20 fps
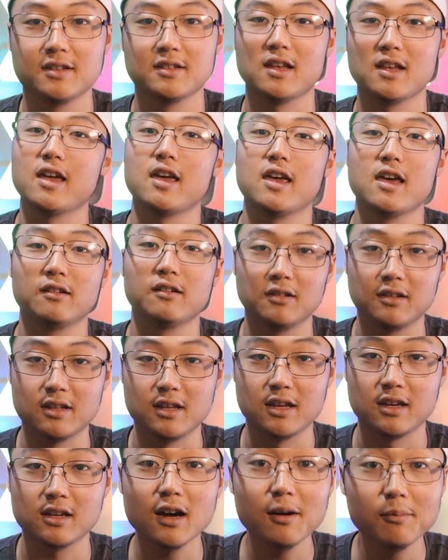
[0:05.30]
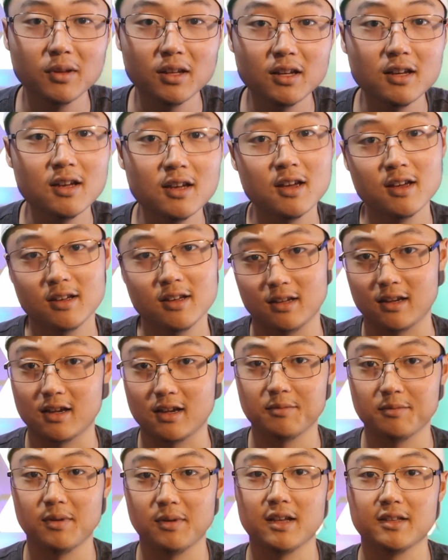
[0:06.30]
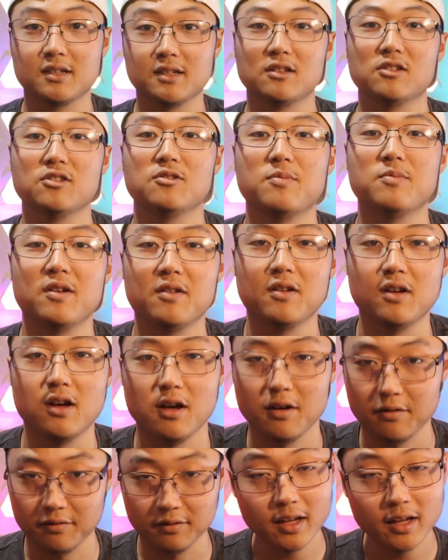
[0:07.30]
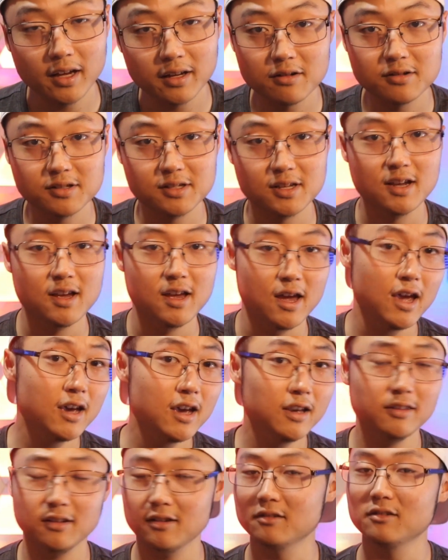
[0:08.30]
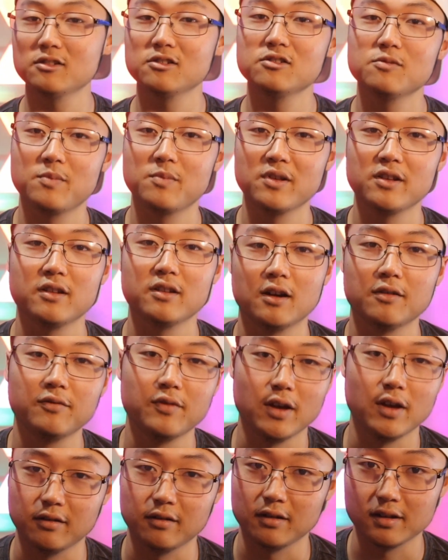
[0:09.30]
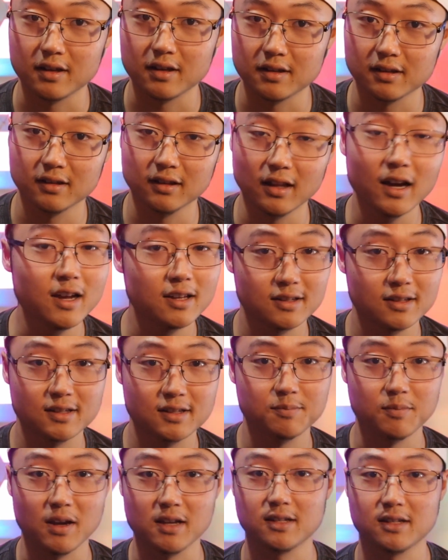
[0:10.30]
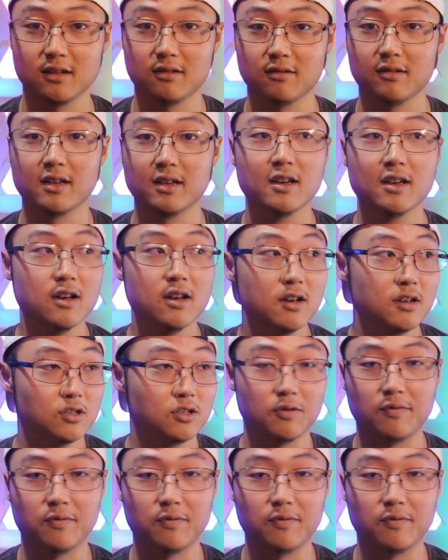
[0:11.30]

a LED company that combines a little bit of Legos and a little bit of LED lights basically. So if you